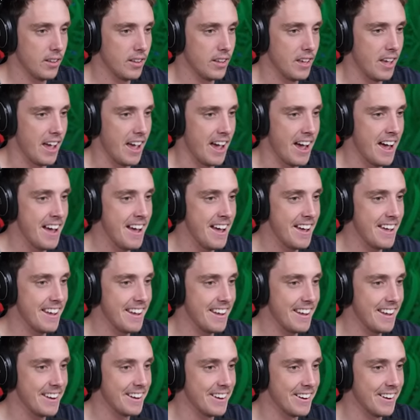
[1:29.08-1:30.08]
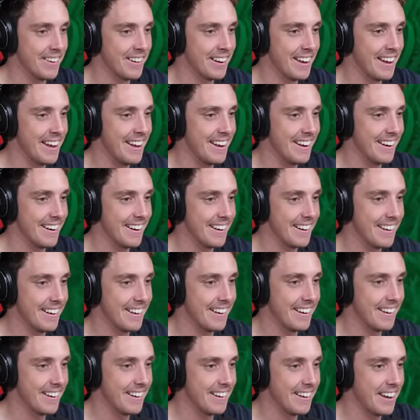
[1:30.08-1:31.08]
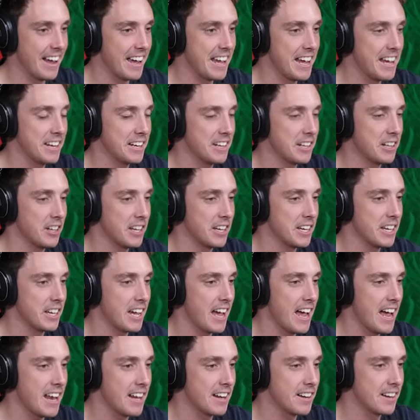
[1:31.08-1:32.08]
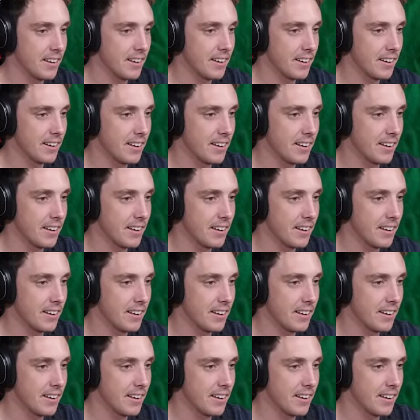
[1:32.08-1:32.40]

Yeah? You doing it? Now hit click again.